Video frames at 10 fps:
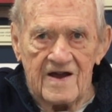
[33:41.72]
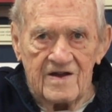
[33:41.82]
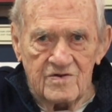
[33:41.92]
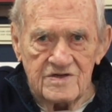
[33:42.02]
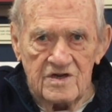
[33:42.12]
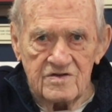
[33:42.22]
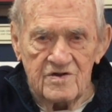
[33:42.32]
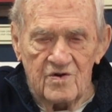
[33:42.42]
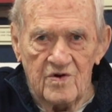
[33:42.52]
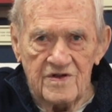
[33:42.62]
was out
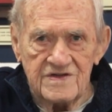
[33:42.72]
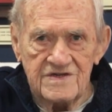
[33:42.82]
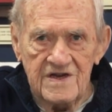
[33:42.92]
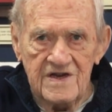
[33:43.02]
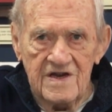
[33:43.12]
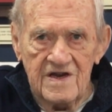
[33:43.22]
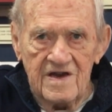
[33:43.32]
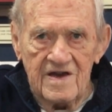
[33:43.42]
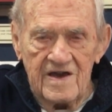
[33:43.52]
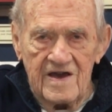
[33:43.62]
there with us,
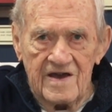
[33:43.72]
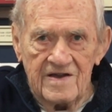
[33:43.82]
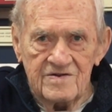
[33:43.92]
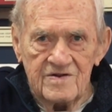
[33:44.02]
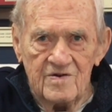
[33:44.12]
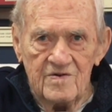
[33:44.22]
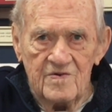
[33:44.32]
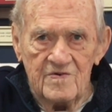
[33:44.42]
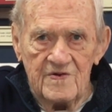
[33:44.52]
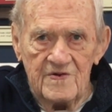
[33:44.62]
and
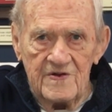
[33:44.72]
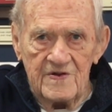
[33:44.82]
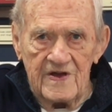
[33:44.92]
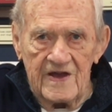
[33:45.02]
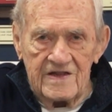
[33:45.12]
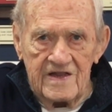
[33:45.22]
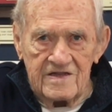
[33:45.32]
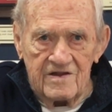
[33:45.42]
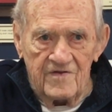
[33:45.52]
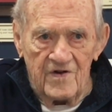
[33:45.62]
at
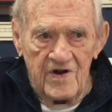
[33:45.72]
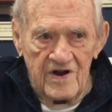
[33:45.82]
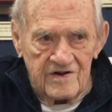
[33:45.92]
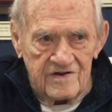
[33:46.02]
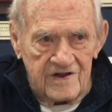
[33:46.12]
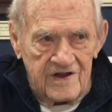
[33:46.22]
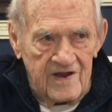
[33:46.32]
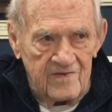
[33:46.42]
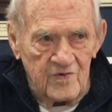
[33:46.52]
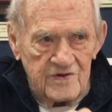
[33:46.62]
the very end of the
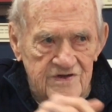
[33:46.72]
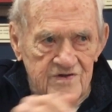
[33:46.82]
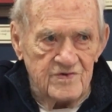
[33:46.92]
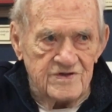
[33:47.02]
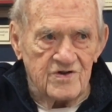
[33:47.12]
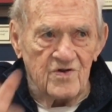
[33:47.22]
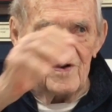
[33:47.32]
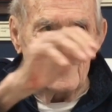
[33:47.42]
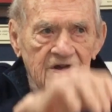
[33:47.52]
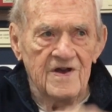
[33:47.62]
game we
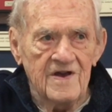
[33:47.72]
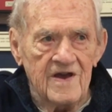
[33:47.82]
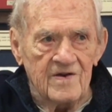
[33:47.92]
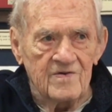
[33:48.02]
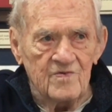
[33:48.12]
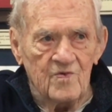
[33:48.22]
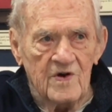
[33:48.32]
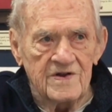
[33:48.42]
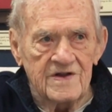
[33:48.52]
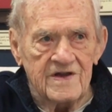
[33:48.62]
scored and
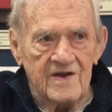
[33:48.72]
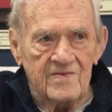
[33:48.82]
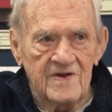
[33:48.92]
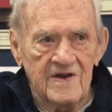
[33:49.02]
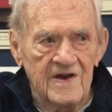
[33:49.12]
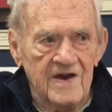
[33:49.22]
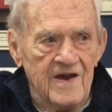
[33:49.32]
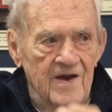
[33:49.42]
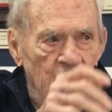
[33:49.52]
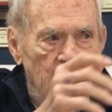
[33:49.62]
won the game.
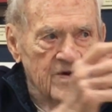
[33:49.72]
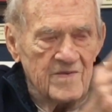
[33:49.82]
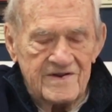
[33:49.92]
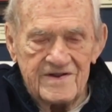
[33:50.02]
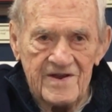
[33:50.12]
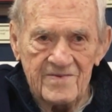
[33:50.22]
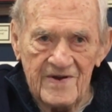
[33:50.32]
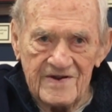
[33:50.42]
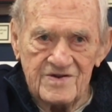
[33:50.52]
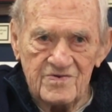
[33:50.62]
And one of my
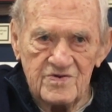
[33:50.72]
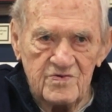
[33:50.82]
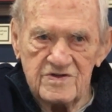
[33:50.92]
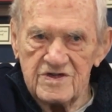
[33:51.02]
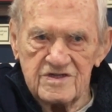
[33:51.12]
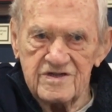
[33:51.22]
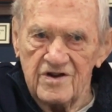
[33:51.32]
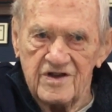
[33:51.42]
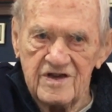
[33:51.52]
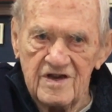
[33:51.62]
teammates, we were just little
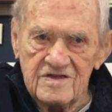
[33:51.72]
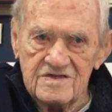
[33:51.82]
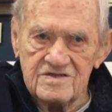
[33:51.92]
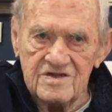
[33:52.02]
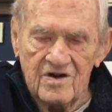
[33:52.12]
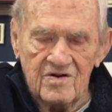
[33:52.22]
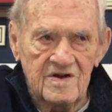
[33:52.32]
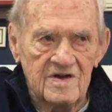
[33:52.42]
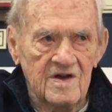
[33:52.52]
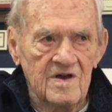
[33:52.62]
kids, you know,
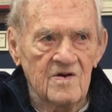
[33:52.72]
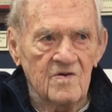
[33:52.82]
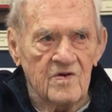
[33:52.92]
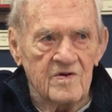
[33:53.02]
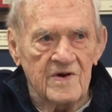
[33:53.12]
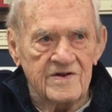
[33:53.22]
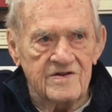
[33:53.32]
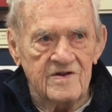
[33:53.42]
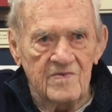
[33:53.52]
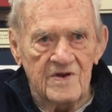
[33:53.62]
one of my
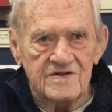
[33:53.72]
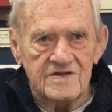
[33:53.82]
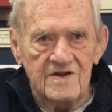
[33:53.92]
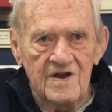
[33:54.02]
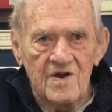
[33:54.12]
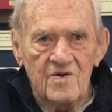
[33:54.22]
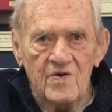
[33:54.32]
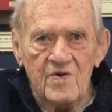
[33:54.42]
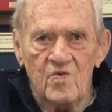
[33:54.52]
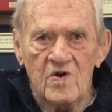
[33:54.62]
teammates said,
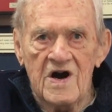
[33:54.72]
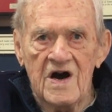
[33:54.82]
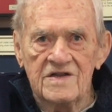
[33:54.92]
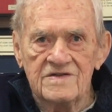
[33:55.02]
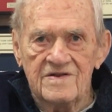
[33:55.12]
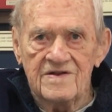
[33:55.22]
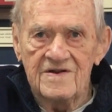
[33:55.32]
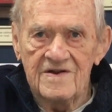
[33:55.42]
"We won!"